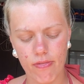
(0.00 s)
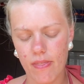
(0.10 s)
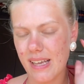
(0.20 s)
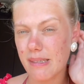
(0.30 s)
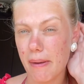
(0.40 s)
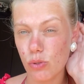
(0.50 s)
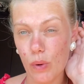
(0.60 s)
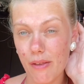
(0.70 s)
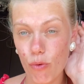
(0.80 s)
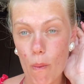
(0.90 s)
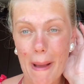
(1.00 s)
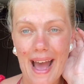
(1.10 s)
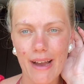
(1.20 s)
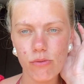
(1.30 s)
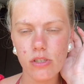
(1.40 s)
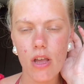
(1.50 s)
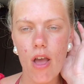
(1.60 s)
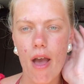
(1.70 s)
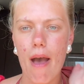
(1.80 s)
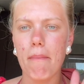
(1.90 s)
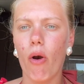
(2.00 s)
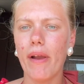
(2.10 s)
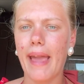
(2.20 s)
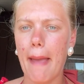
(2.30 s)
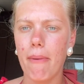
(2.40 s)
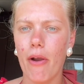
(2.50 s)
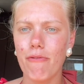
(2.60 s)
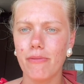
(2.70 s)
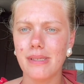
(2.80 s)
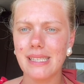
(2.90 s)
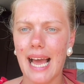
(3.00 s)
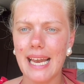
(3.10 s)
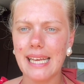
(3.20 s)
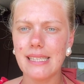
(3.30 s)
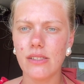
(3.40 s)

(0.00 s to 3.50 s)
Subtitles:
it's about £24. I get mine from Sally's,